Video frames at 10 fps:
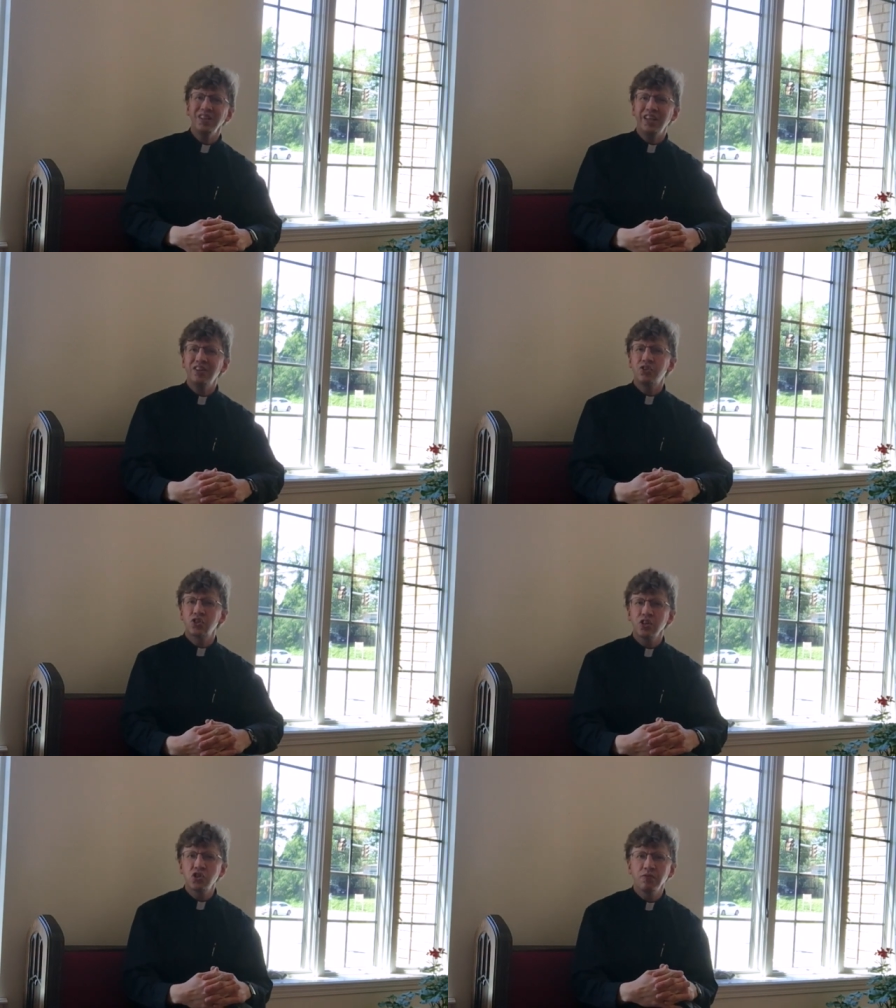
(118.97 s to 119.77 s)
It is
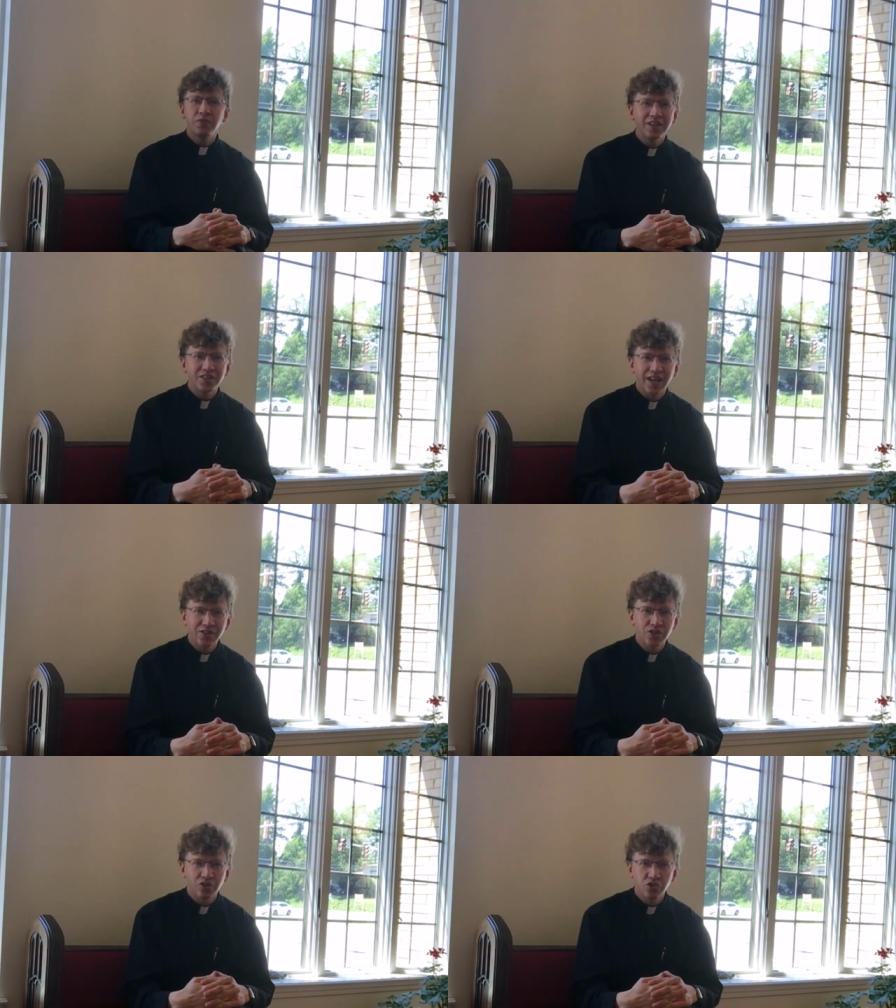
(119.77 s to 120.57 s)
such a
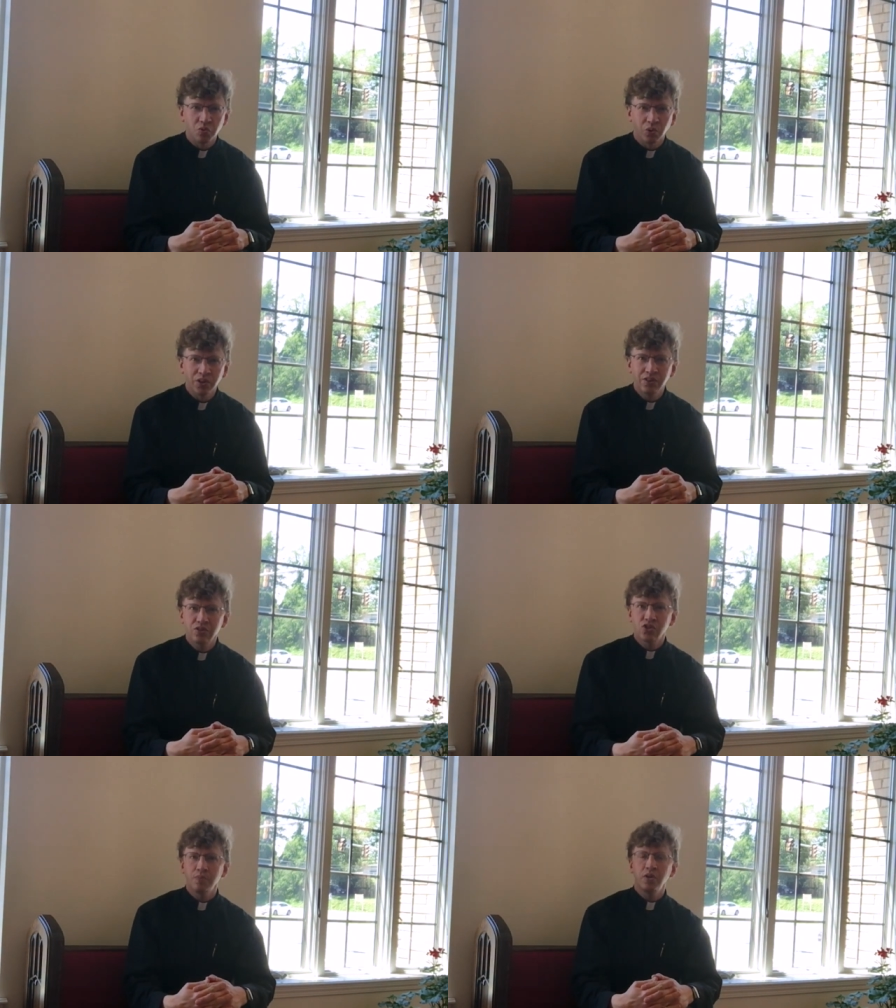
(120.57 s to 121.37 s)
fantastic story
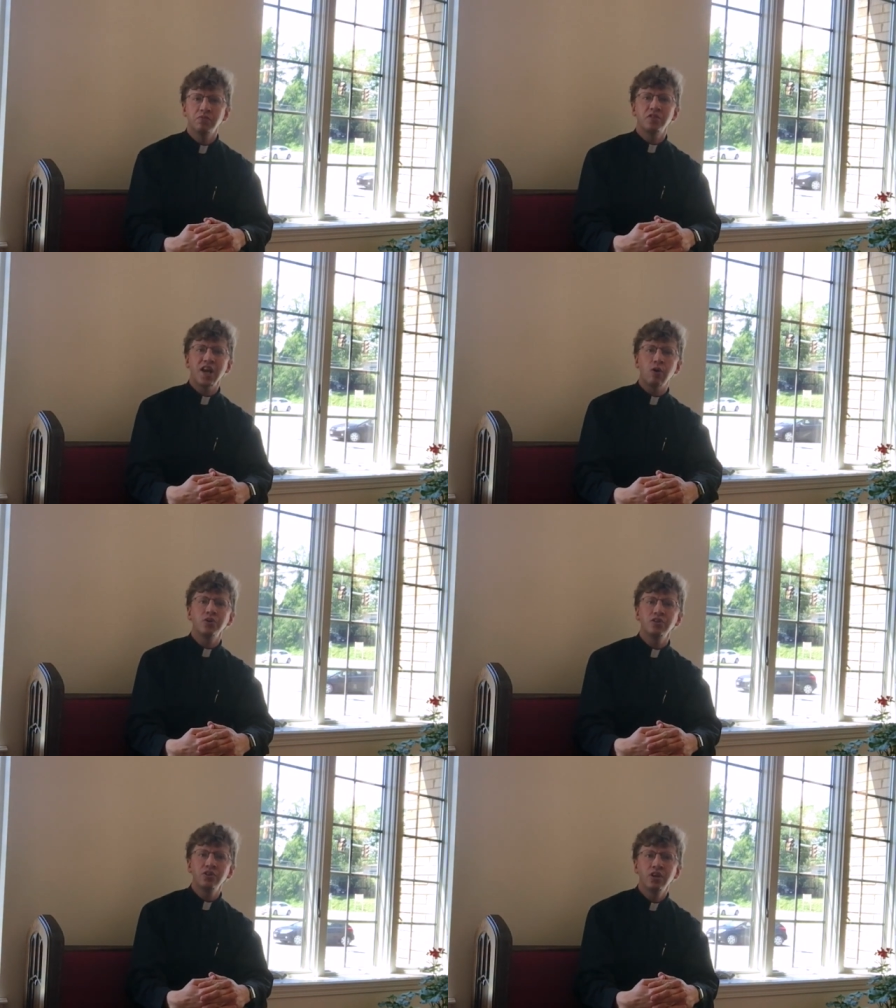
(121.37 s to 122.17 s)
that some have
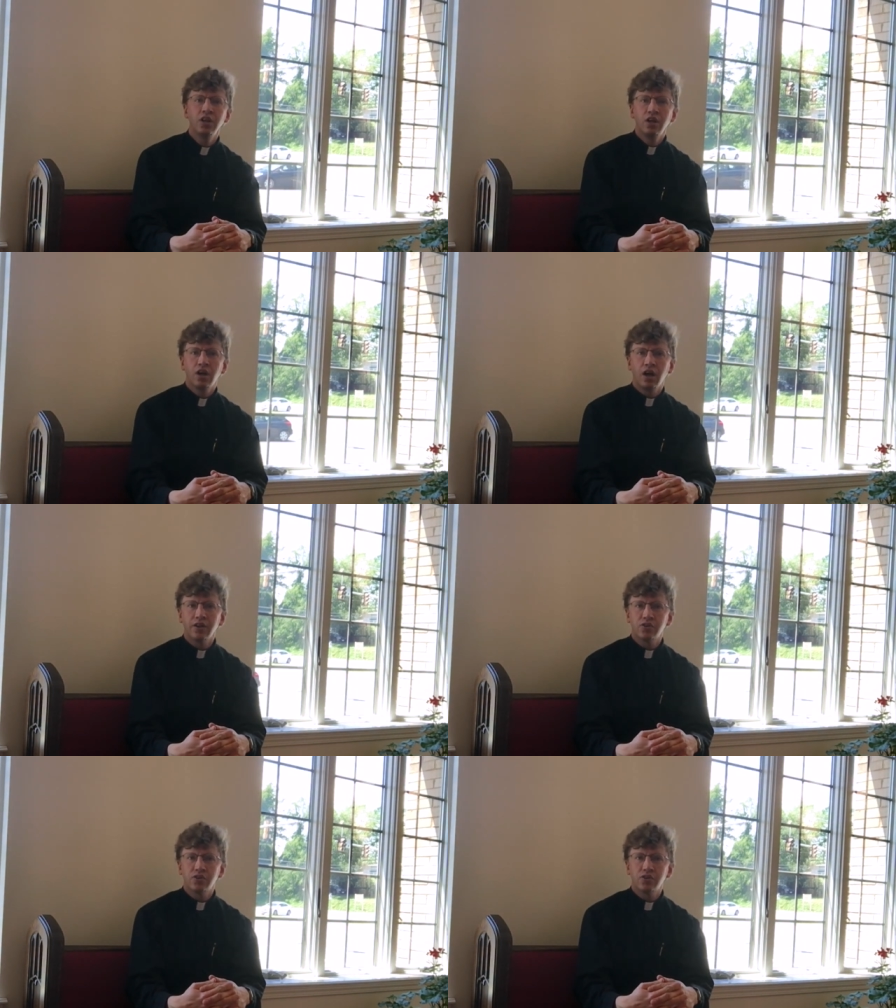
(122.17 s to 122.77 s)
doubted. Uh,